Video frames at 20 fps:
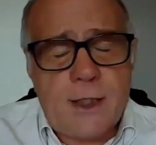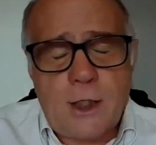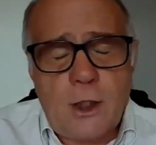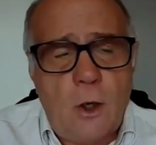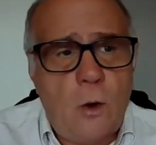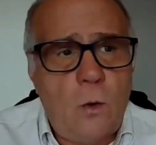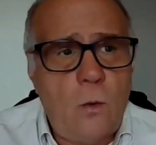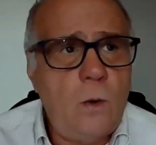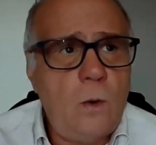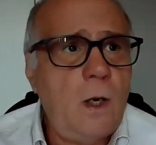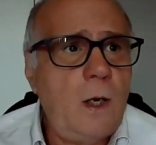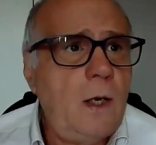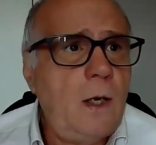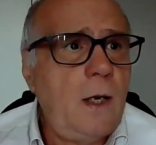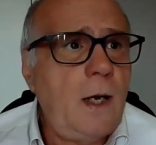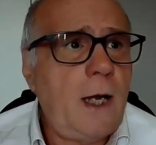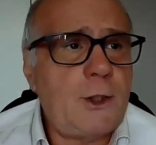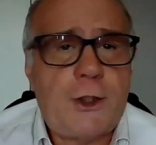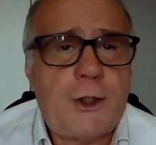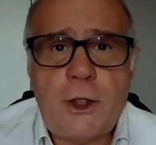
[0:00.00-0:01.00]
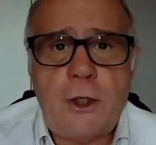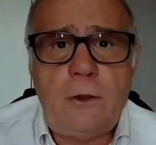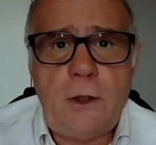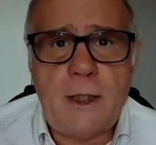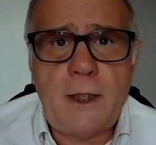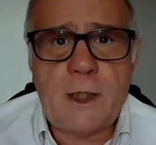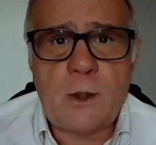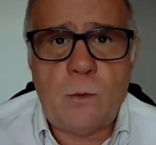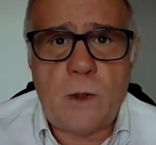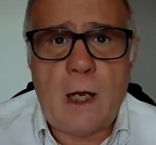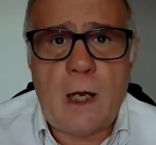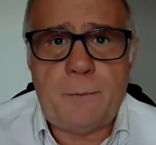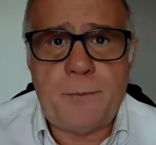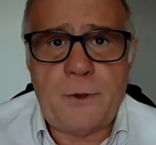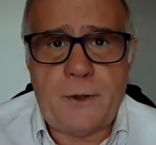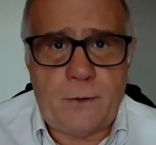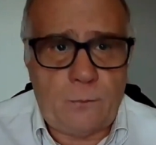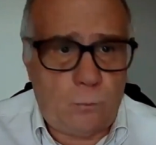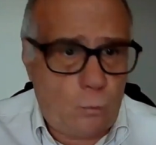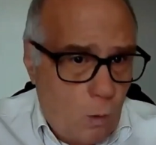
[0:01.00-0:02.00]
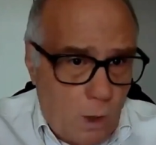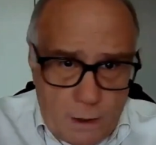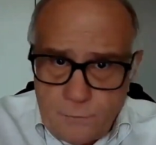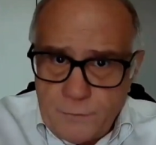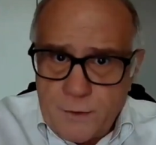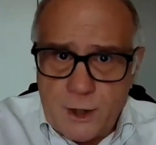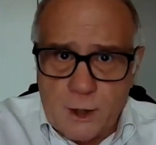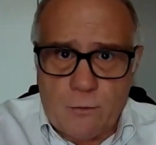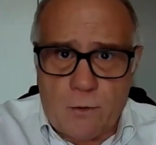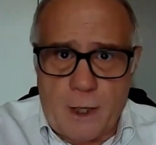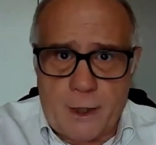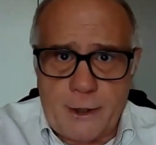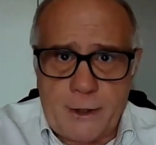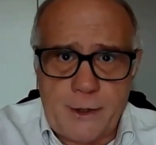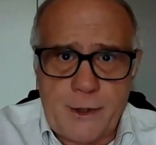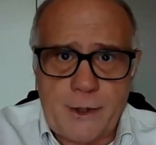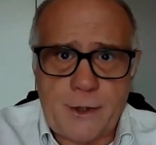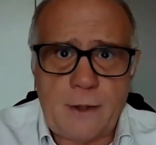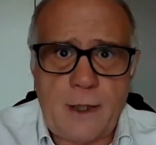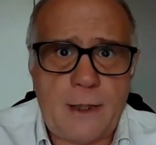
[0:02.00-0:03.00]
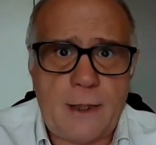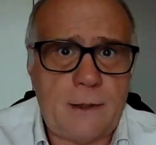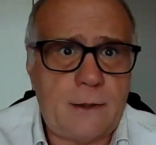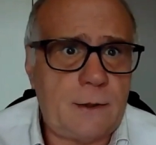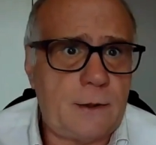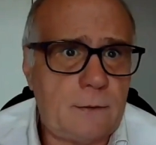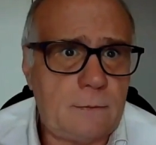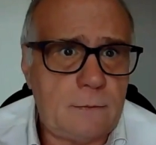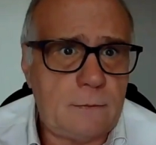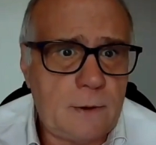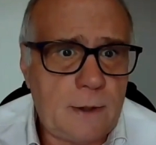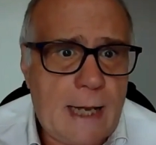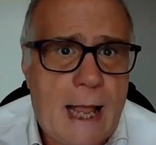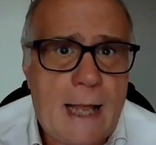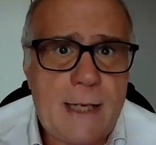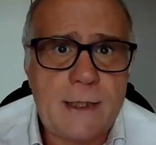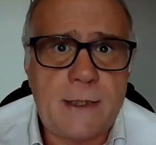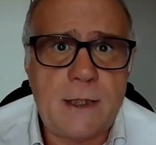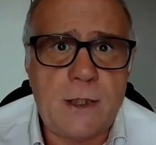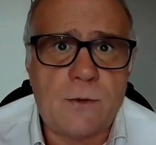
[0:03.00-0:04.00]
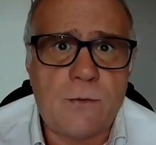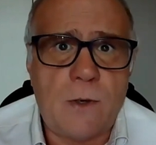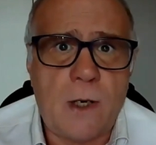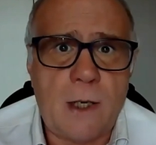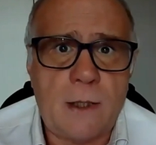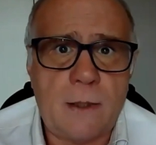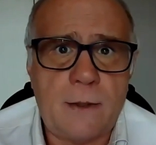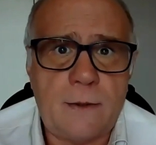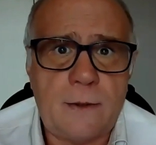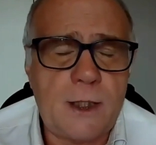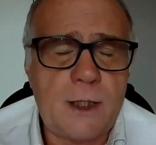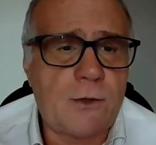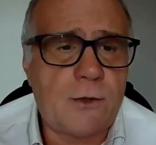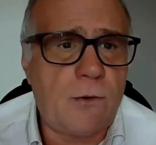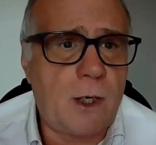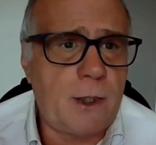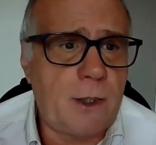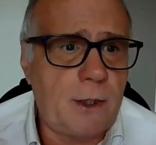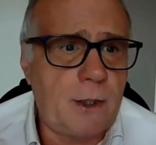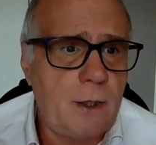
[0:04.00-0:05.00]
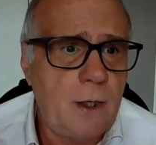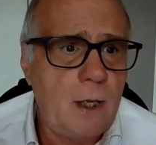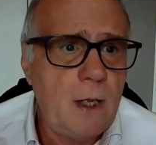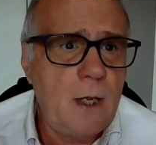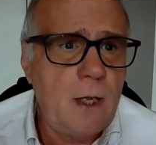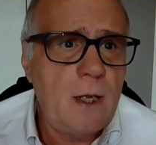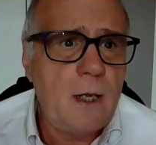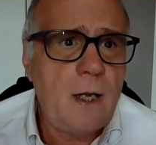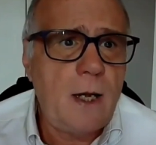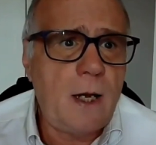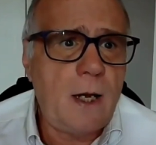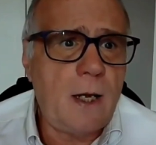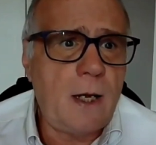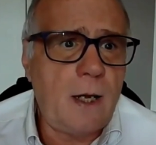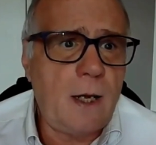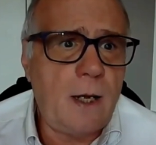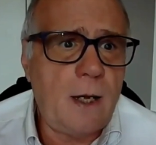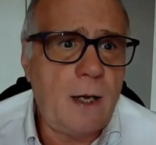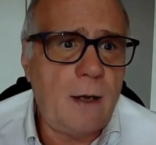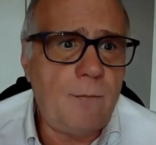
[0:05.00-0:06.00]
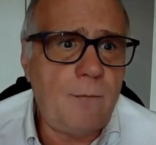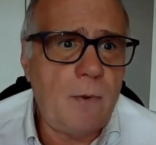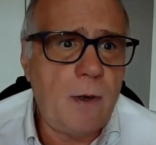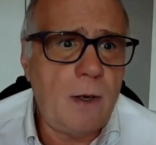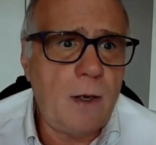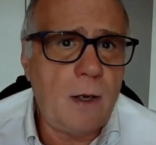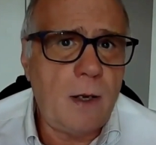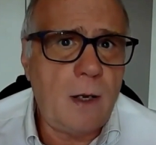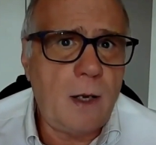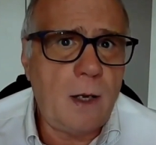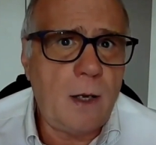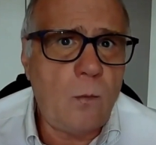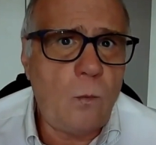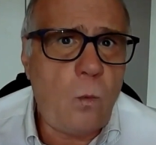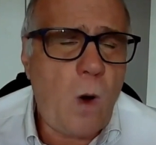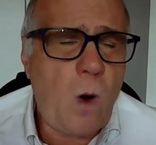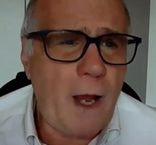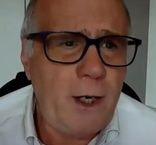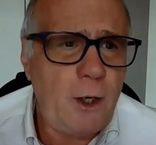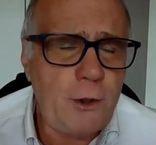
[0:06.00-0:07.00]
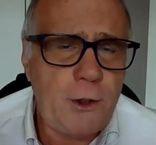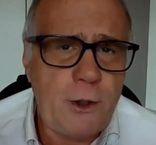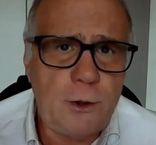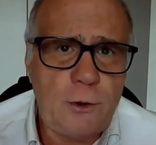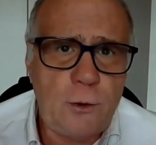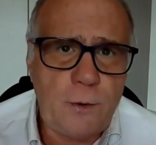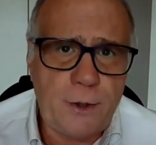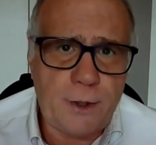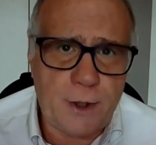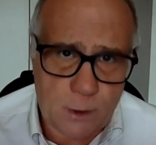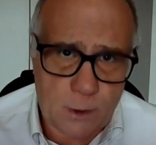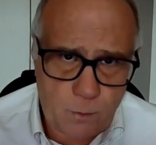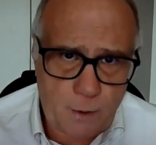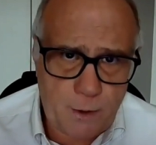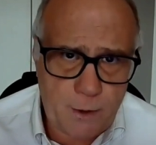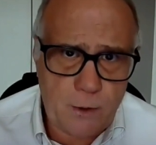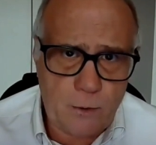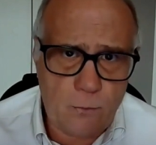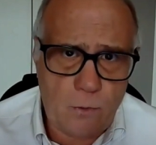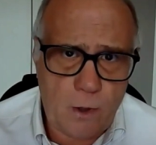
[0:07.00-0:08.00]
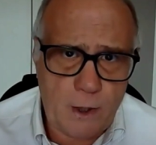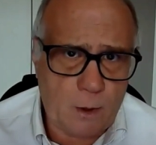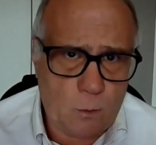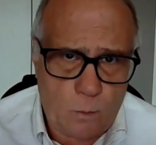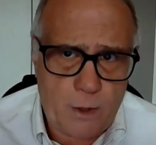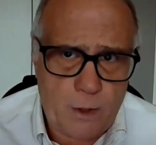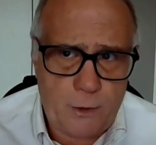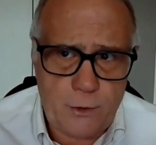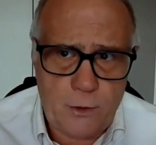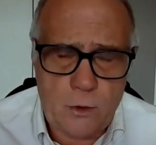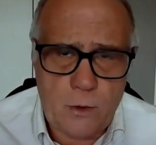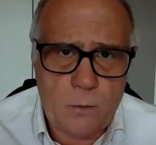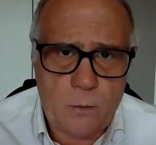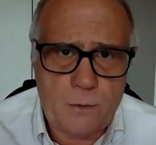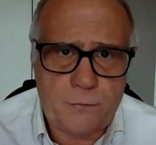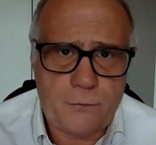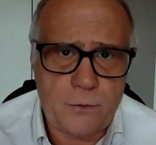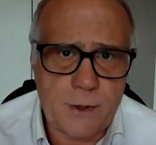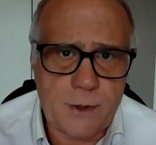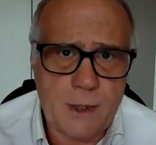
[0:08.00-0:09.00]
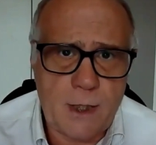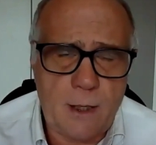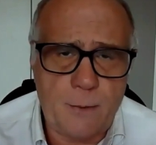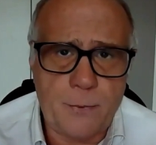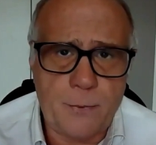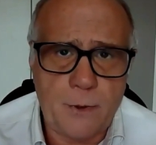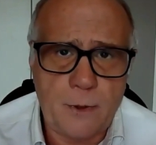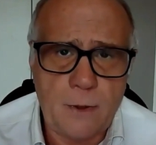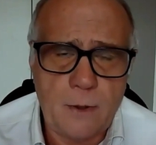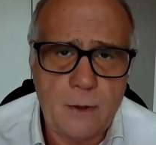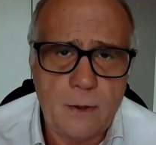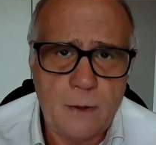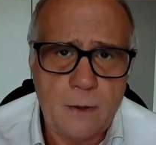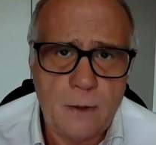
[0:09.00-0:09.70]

And so a journalist went up to one of these runners and asked this runner, why are you doing this? Why are you running? Why are you going with Forrest Gump?